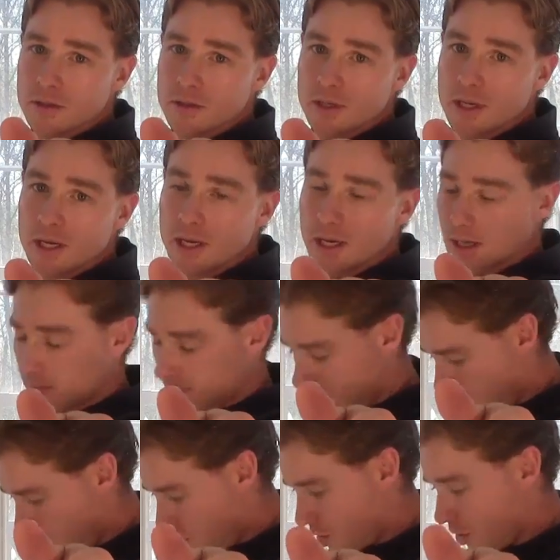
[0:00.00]
and I'm
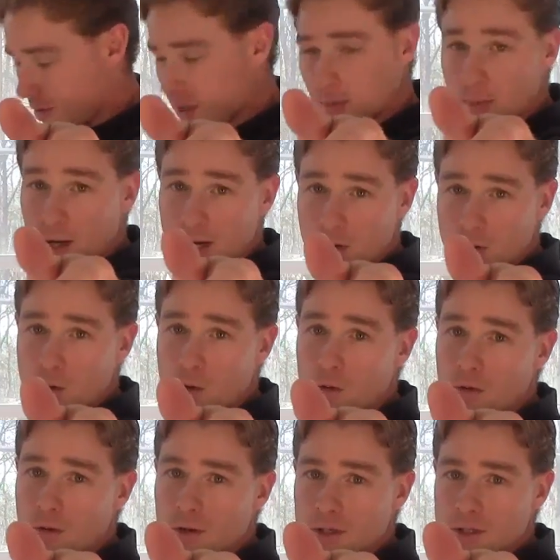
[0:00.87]
turning my
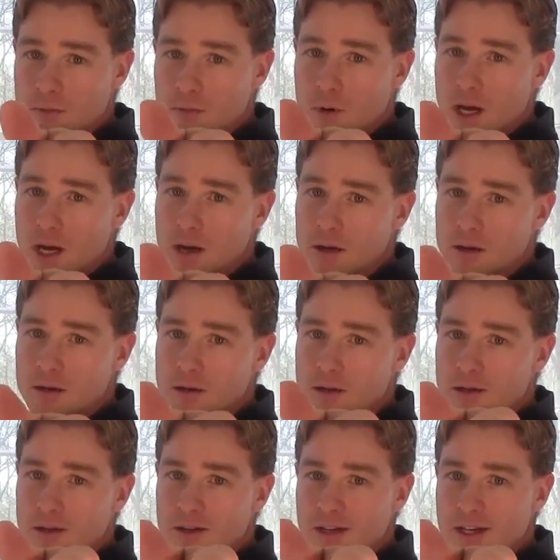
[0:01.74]
core as well,
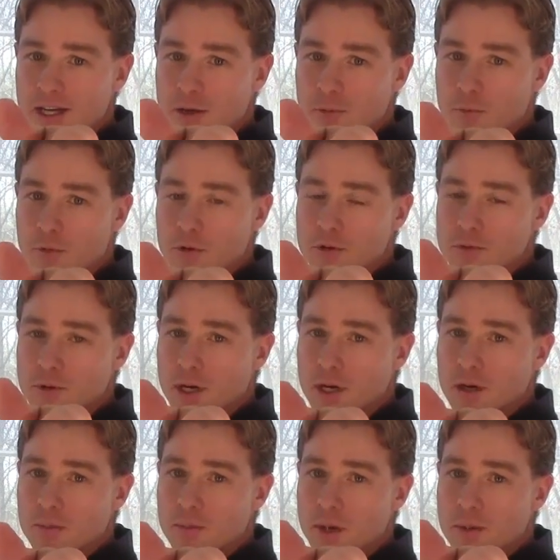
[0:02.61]
it rolls right
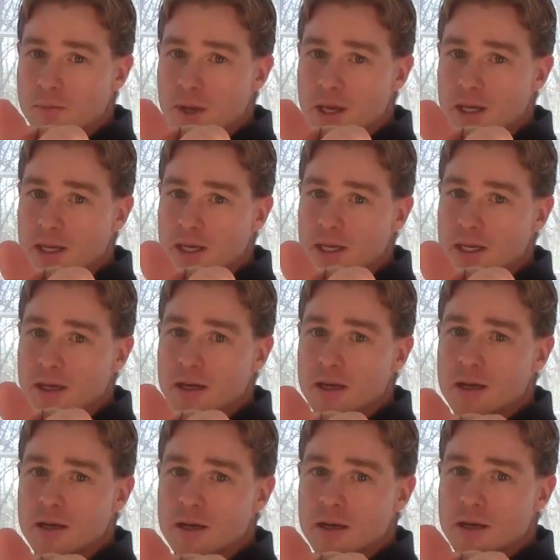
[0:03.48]
onto my pinky.
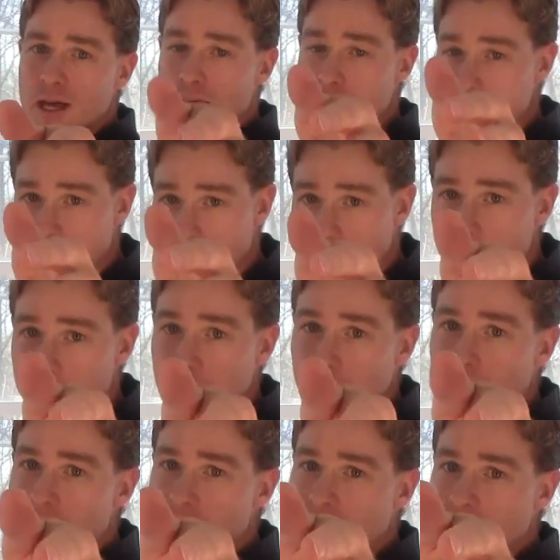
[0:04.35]
And then I'm
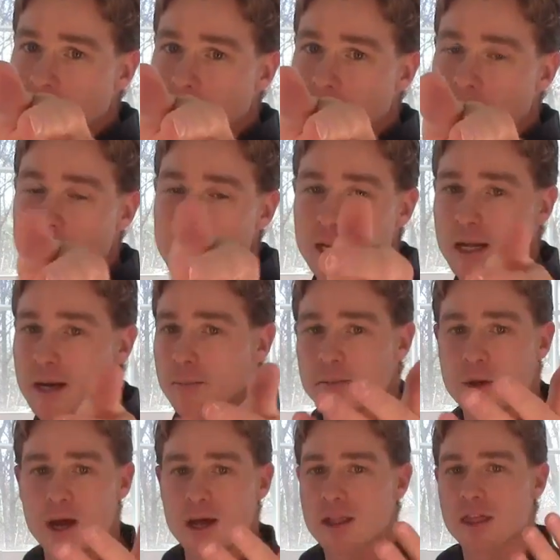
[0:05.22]
gliding, right? And I'm
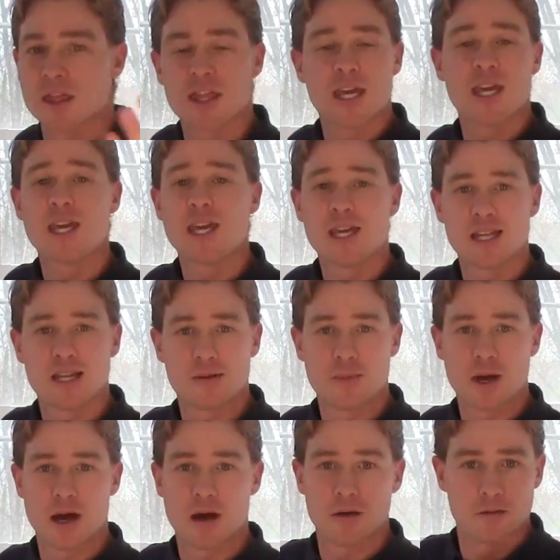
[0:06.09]
not thinking
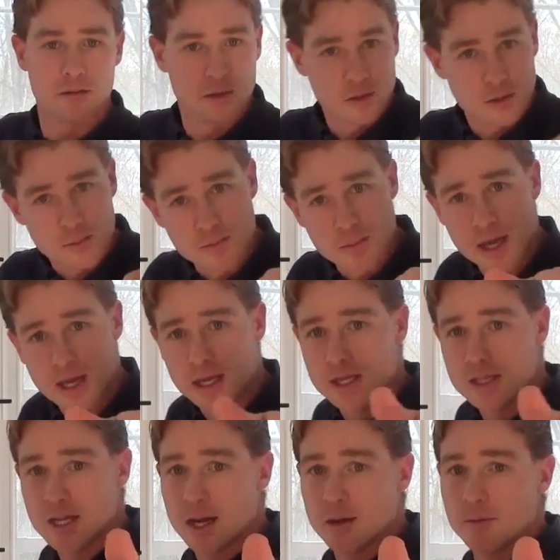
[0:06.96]
about
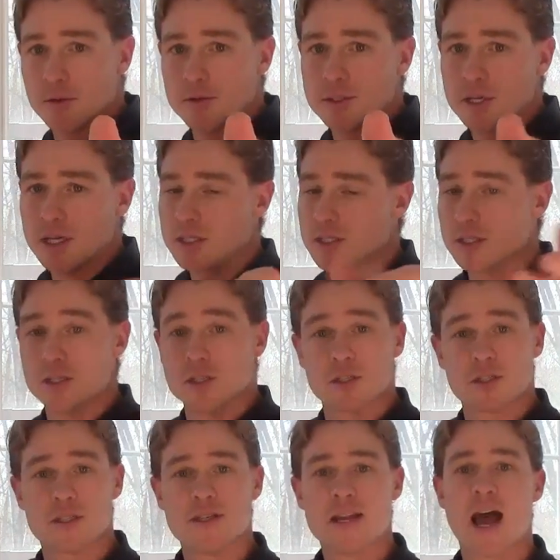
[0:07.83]
making that rotation. It's
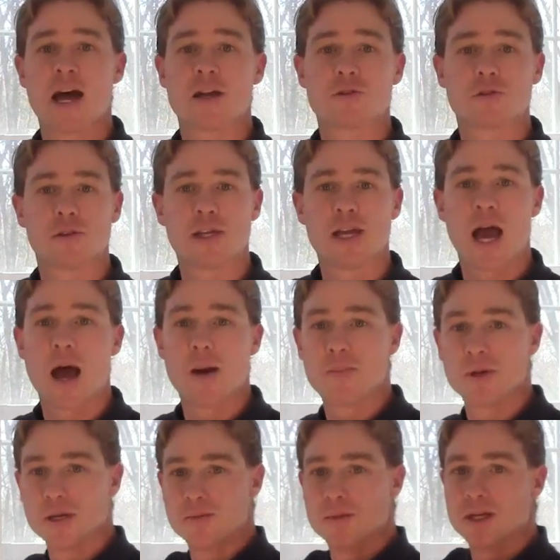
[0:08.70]
just naturally
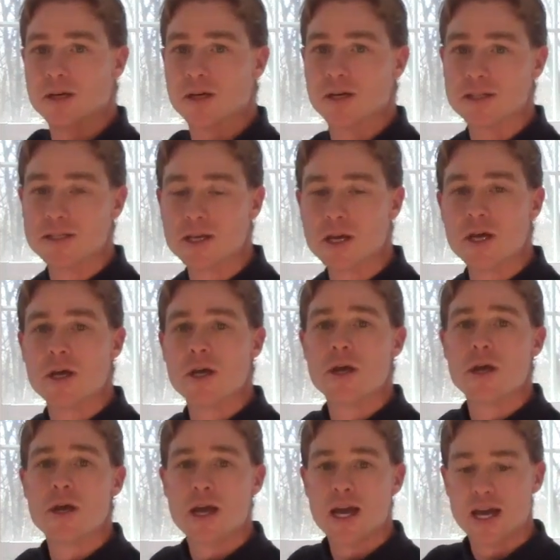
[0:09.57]
happening, because
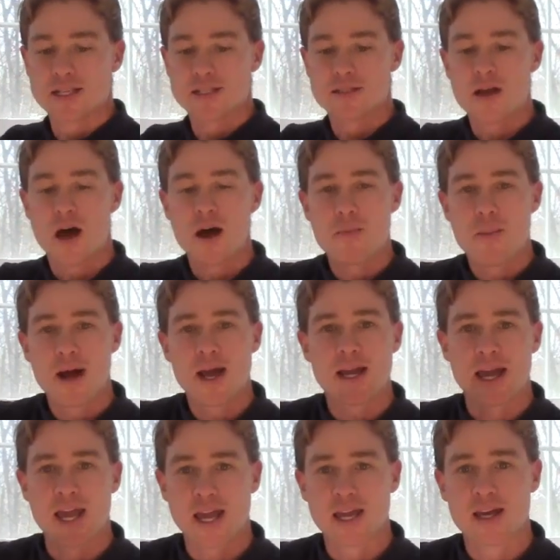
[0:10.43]
it's not my
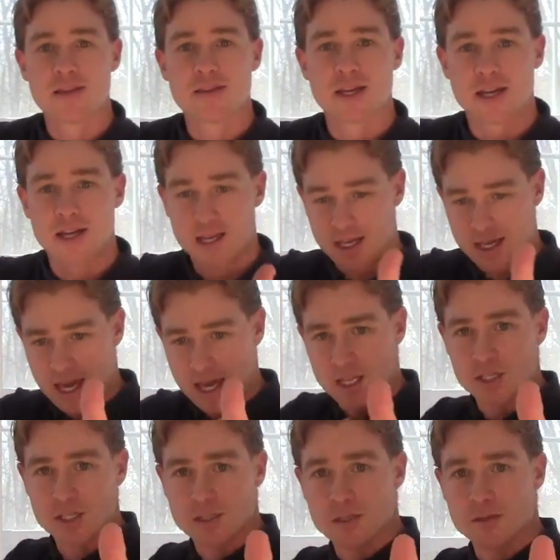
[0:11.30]
hand that
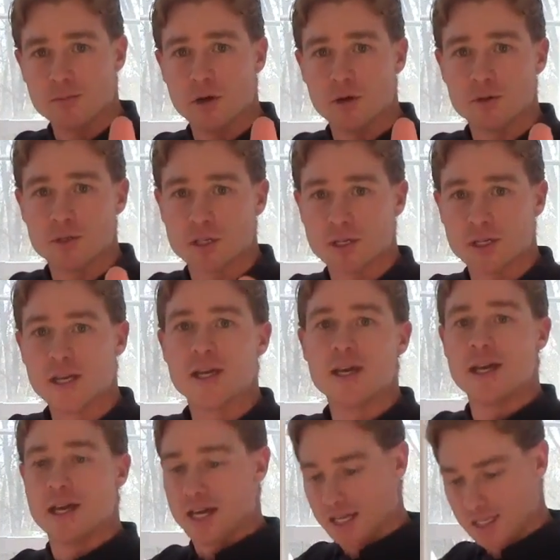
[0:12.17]
engages the motion.
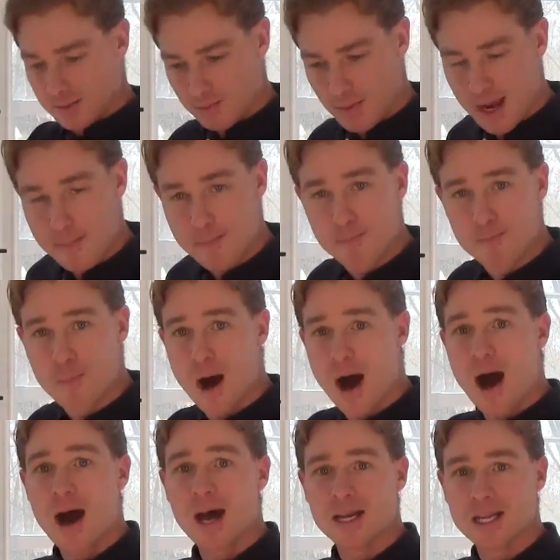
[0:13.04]
It's my
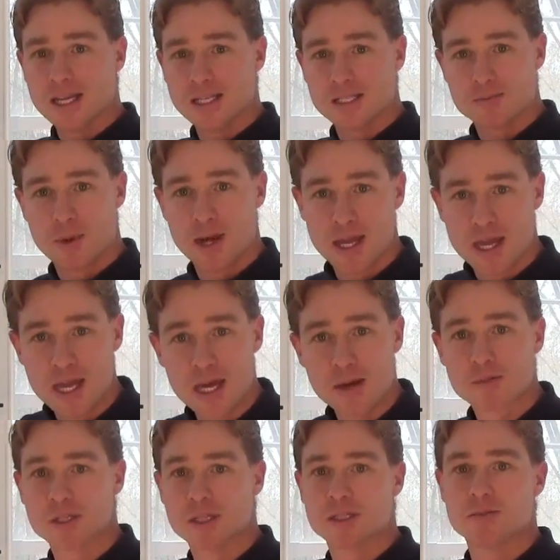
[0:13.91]
body. It's my
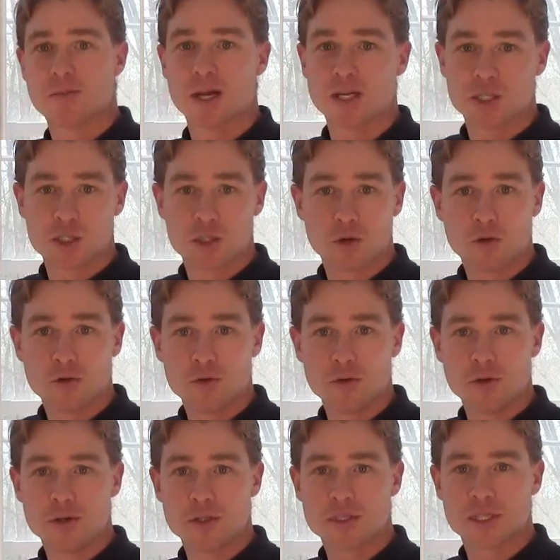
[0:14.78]
hips. It's my
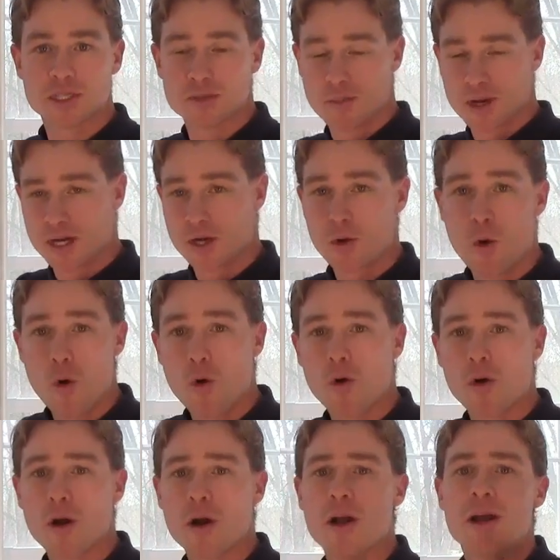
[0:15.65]
shoulders. It's my
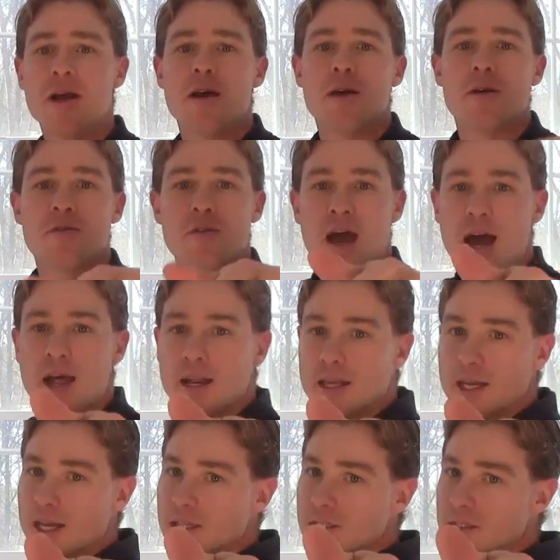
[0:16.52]
core. That
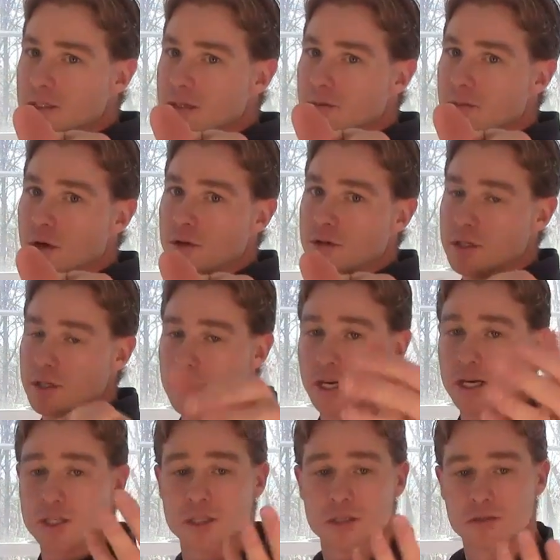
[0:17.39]
engages the motion. And
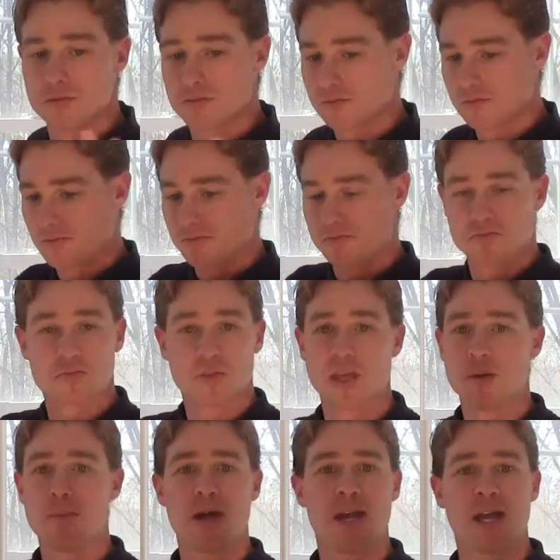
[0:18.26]
I just
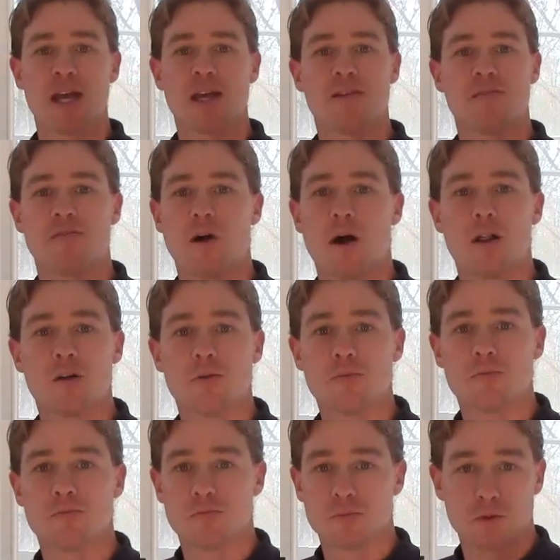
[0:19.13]
let my hand
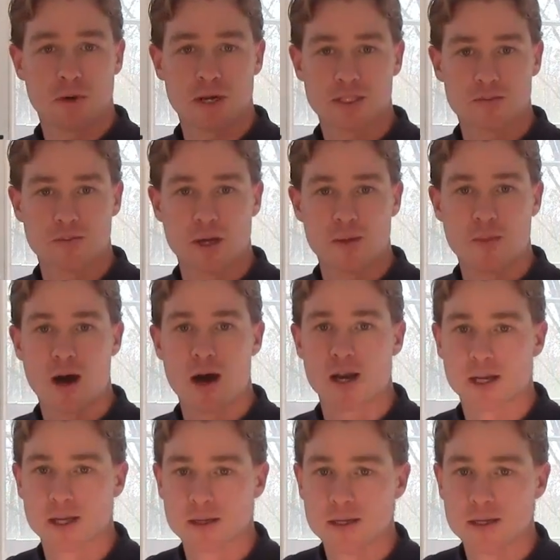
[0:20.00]
follow the rest of my body.